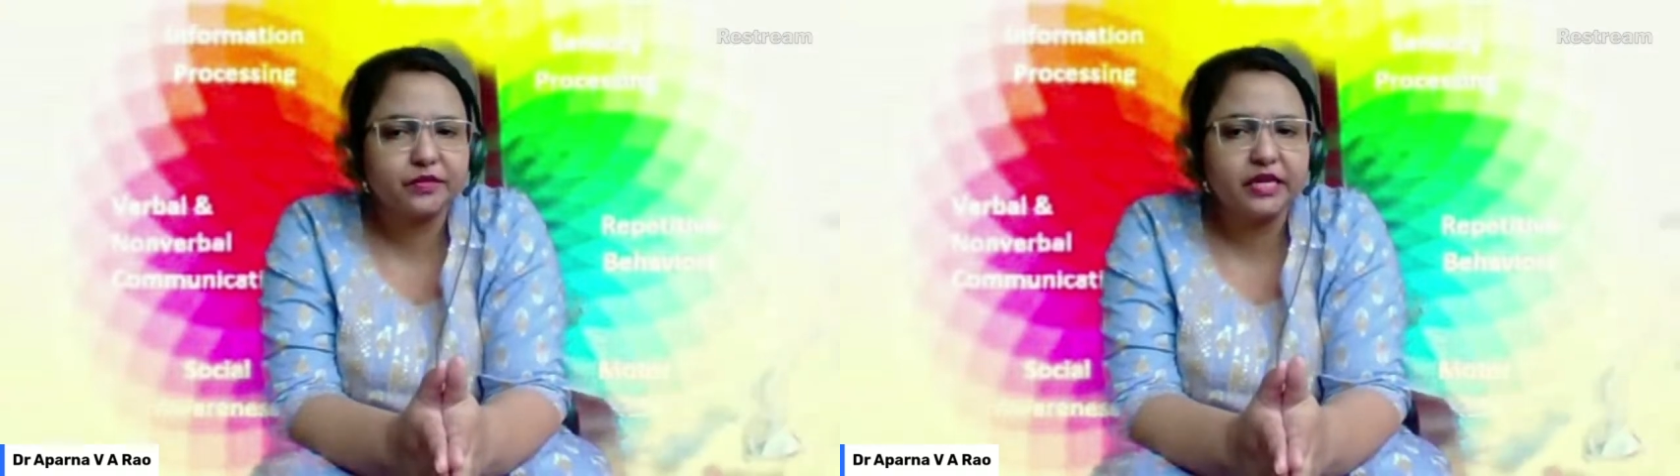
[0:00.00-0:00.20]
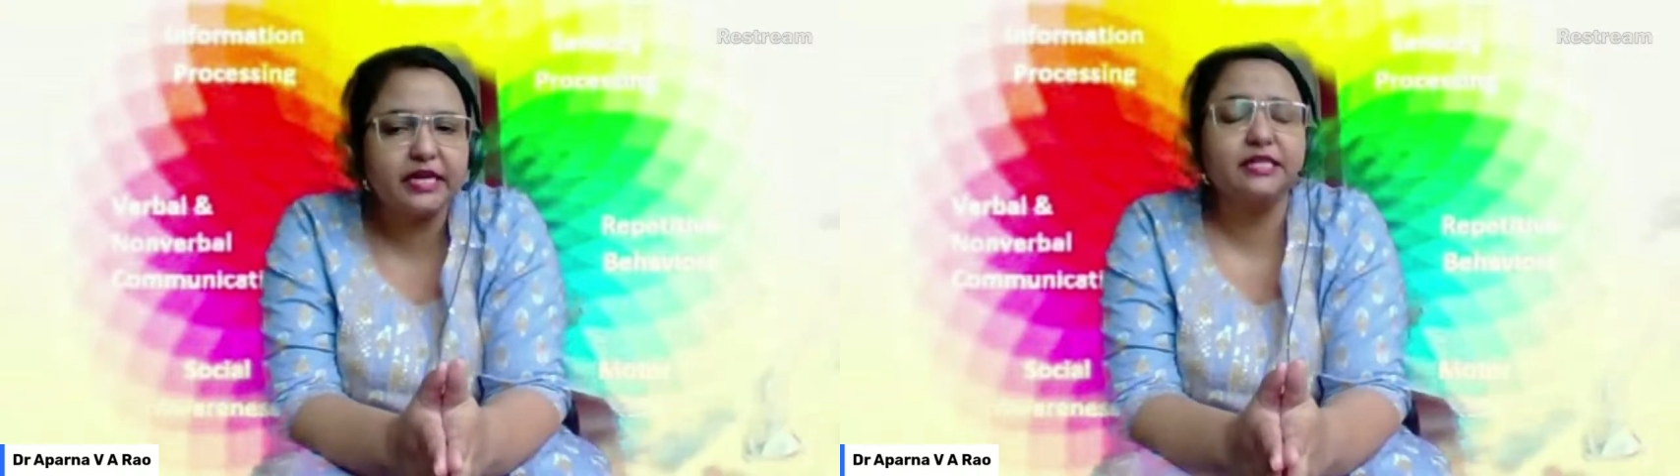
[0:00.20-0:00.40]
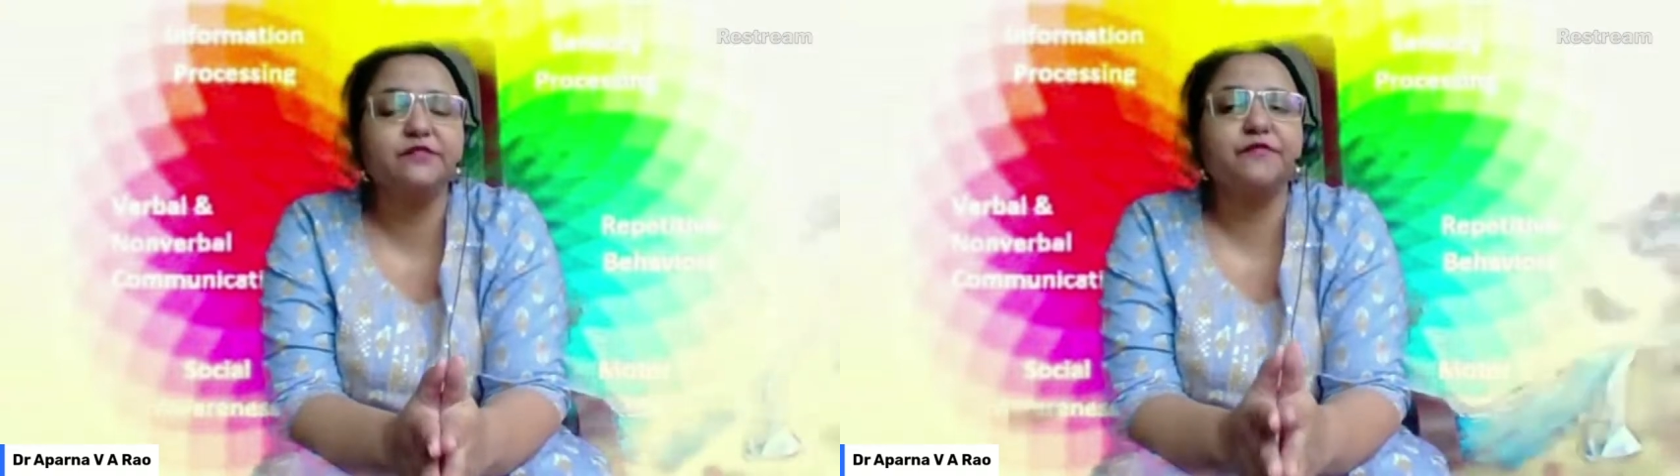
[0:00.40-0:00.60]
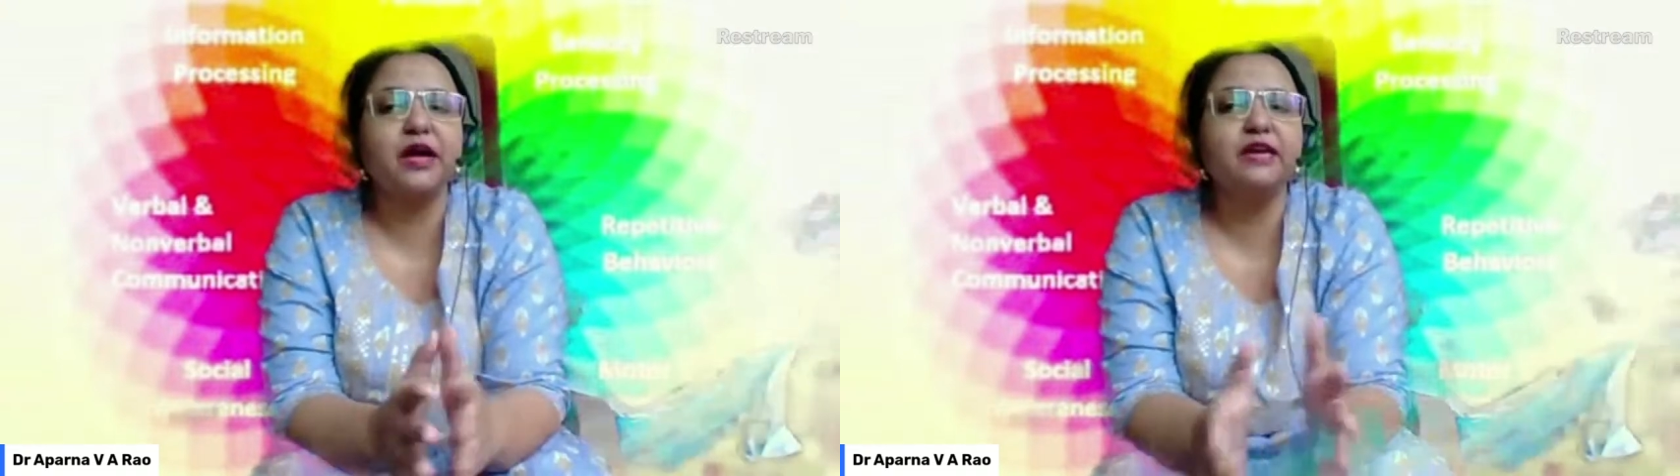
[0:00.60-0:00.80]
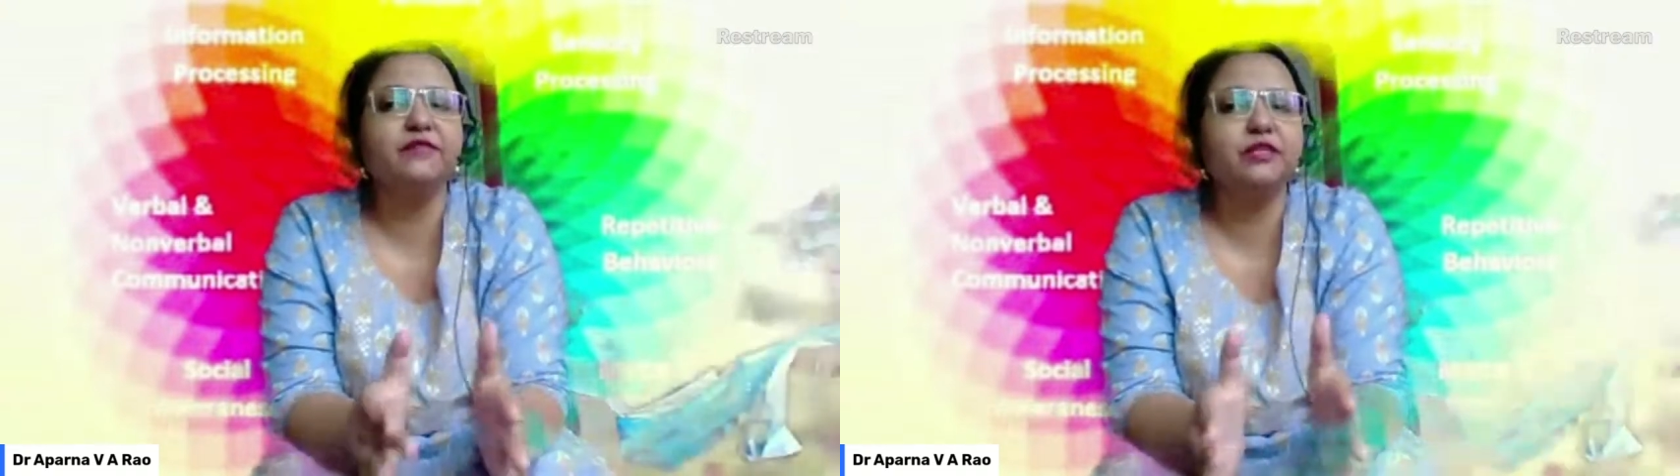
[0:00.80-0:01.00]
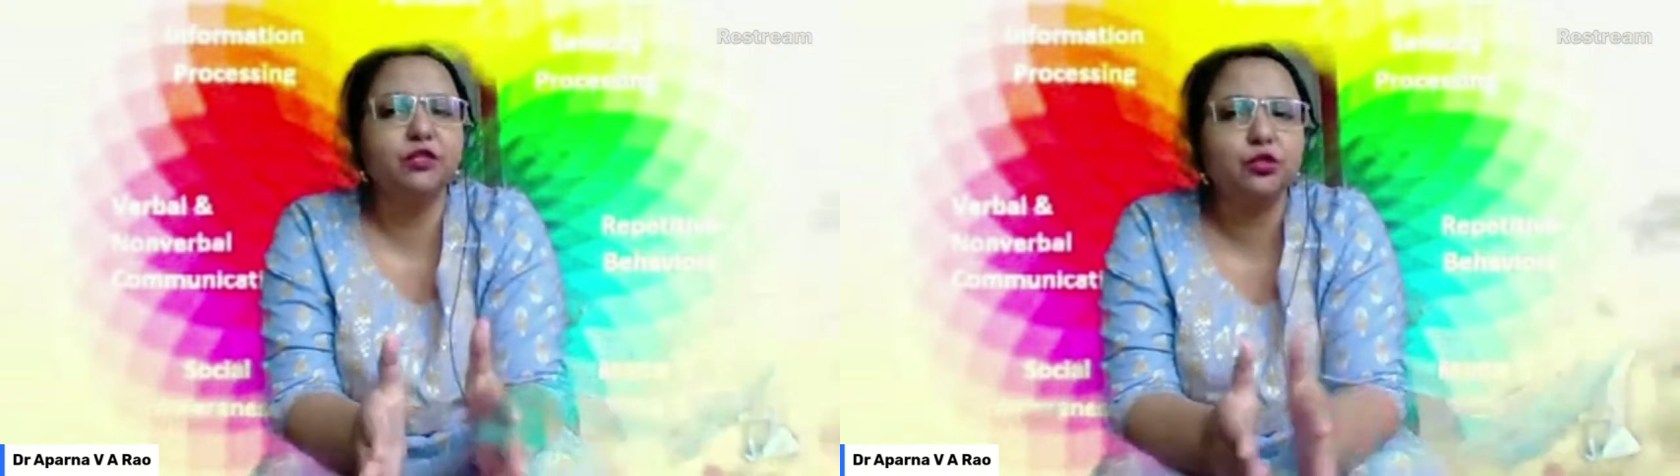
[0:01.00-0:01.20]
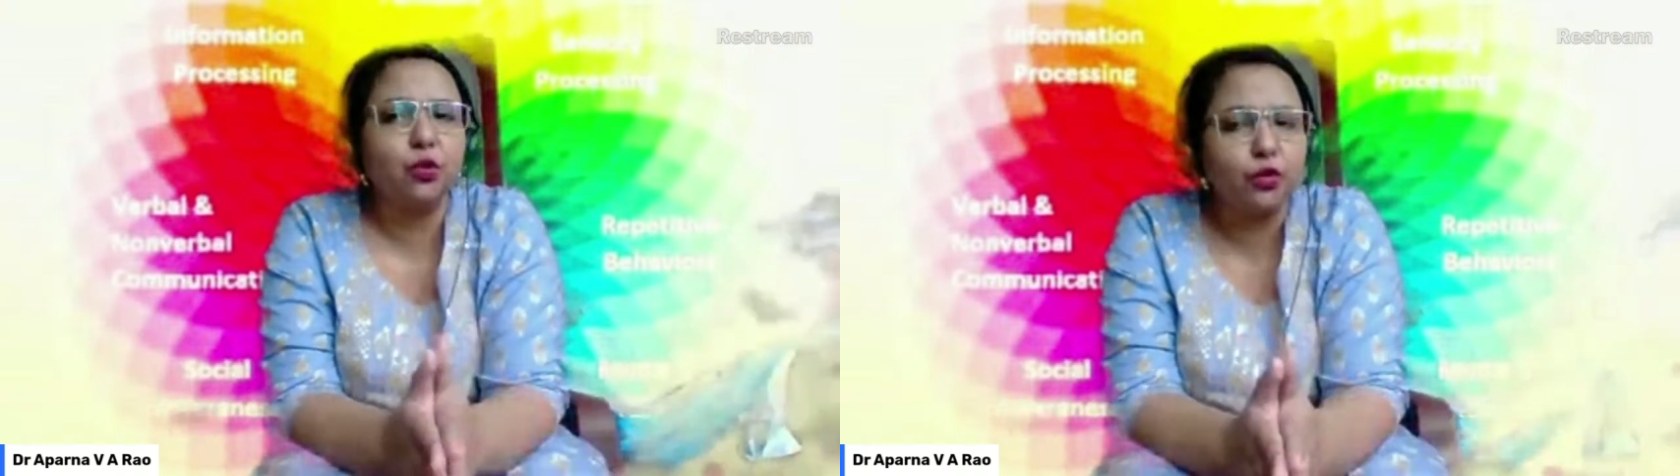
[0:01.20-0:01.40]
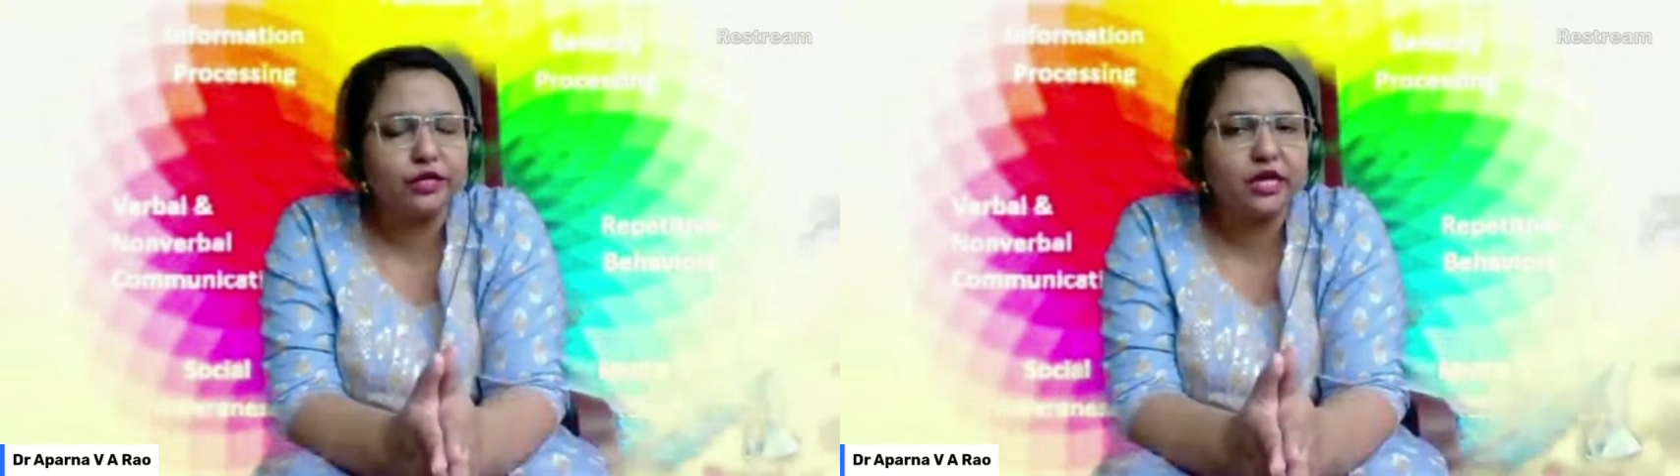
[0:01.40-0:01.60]
He is 5 years
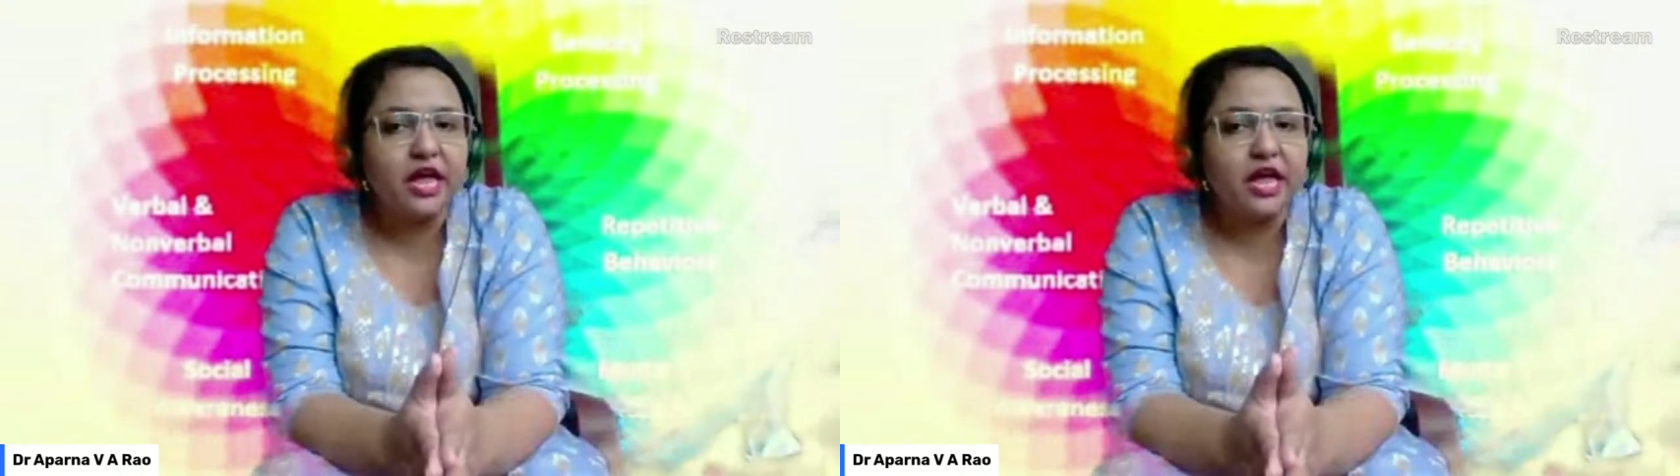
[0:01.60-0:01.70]
old.